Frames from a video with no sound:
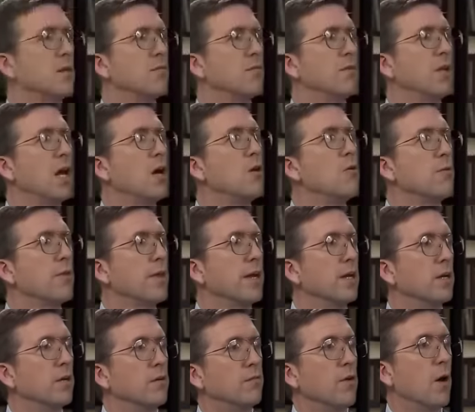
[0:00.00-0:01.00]
sort of
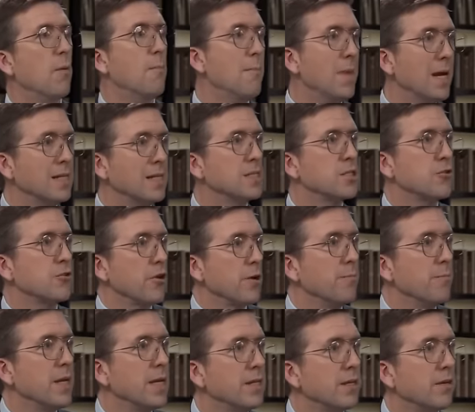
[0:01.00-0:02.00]
loathing of
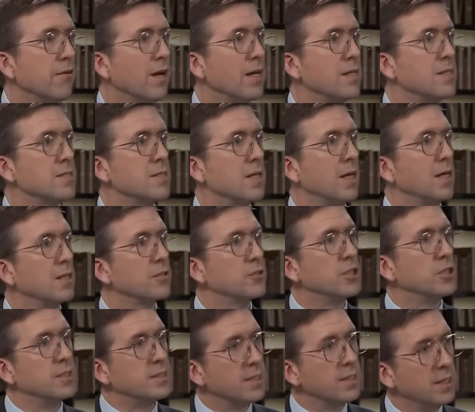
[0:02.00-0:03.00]
mainstream media as such
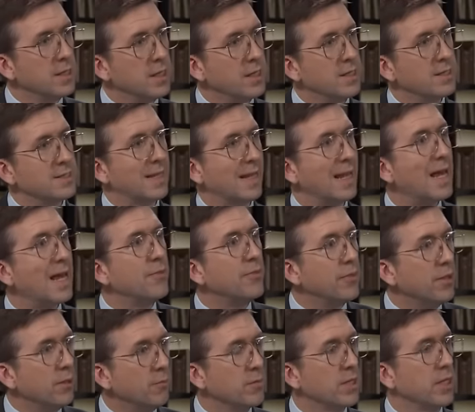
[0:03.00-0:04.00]
has, has
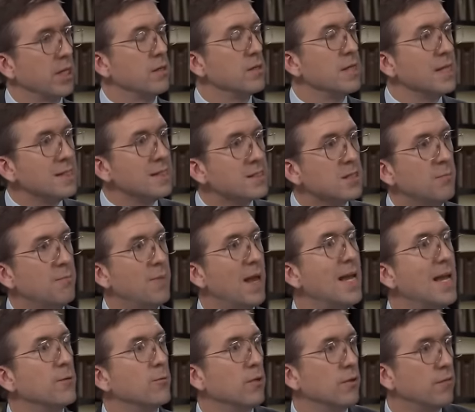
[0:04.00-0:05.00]
led them, you know, into
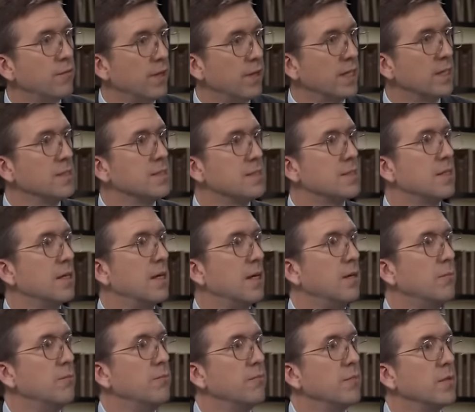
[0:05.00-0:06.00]
bed with figures
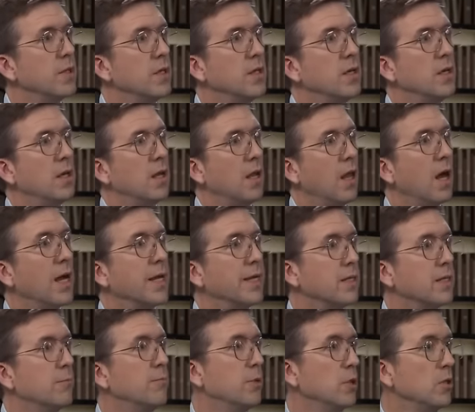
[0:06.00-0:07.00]
um,
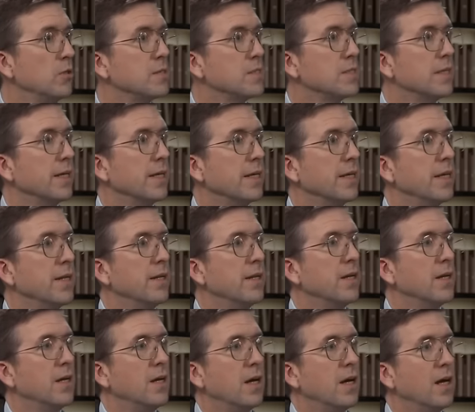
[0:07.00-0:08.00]
like Bouzy,
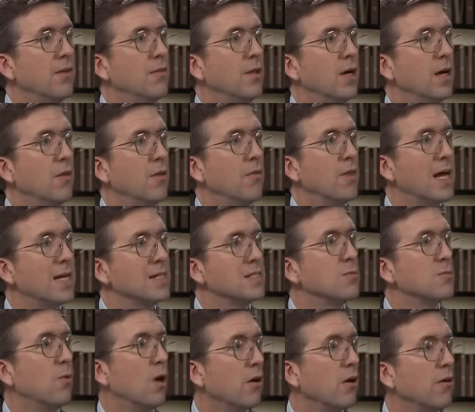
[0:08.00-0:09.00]
and, and, and
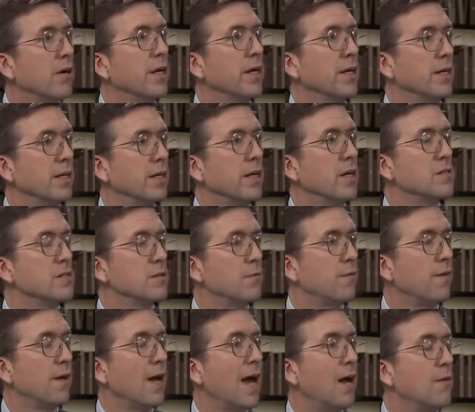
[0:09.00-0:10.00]
that's worrying, you know,
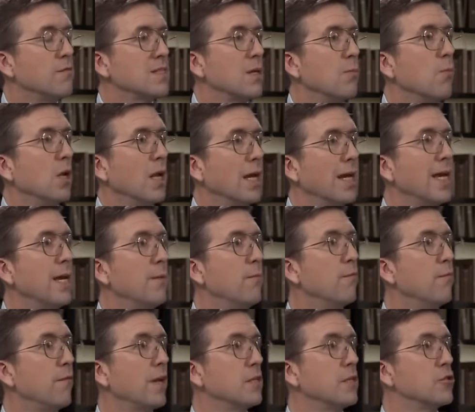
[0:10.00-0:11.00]
to have someone like him
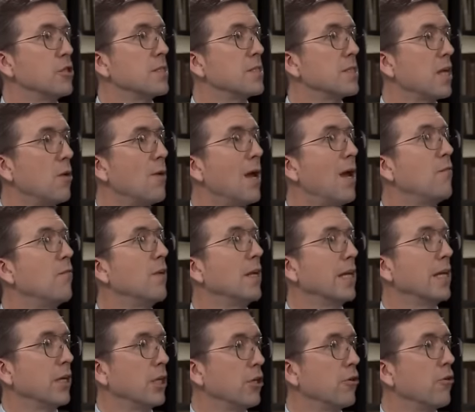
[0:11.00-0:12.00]
featured so
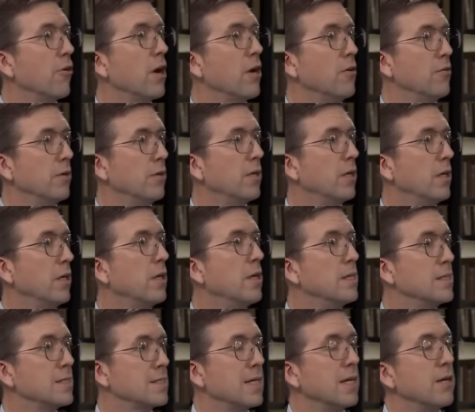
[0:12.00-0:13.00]
heavily in your own
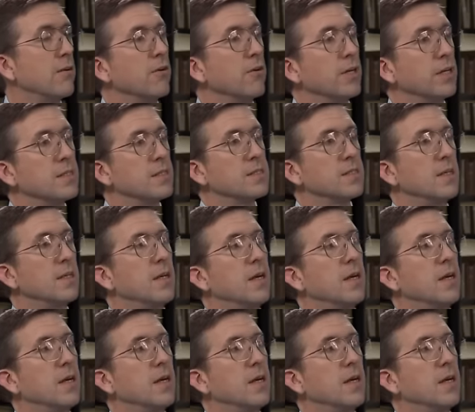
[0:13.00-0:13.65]
series,